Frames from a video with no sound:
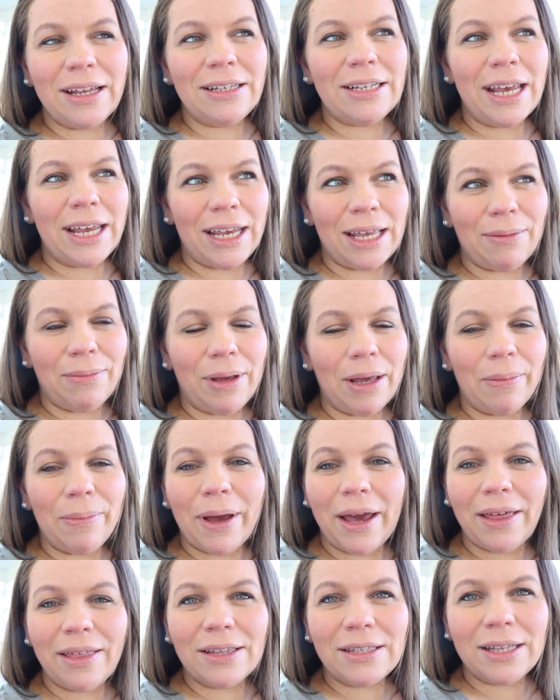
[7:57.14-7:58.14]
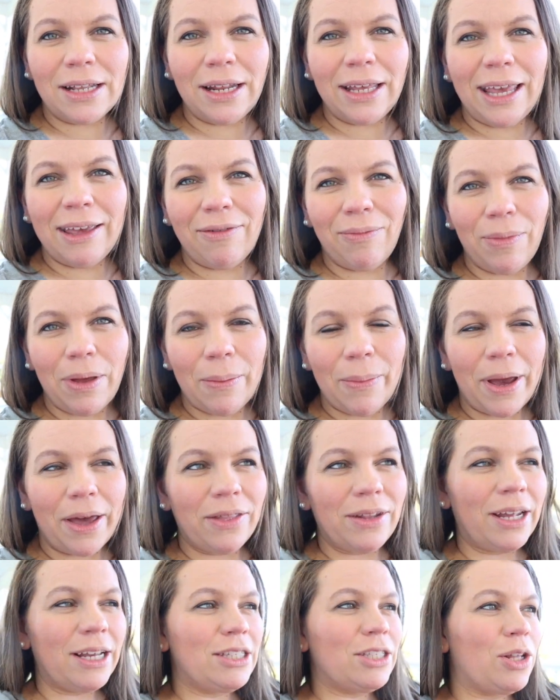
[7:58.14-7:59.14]
taking me a bath instead of giving me a bath.
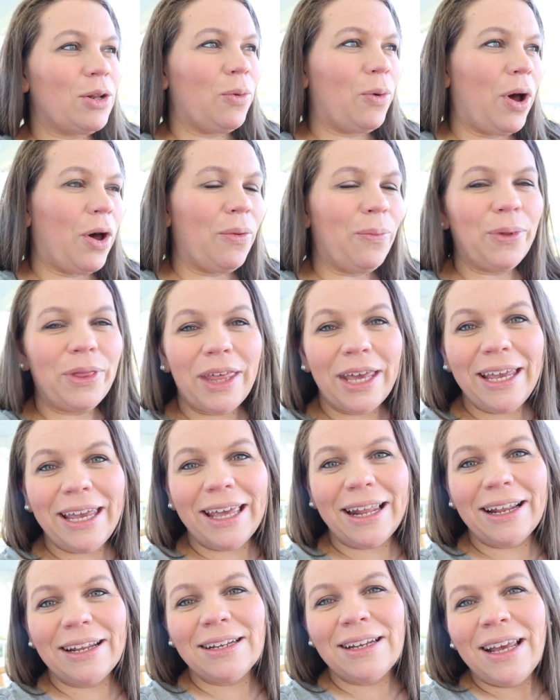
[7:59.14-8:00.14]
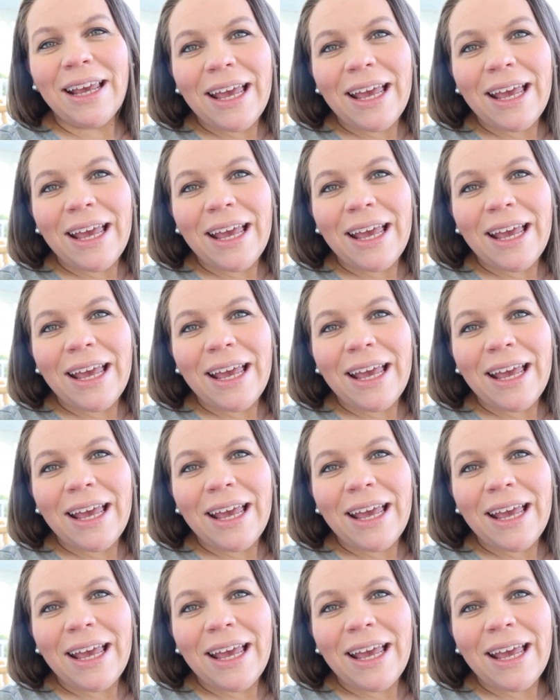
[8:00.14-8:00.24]
It takes a little while, but they get it.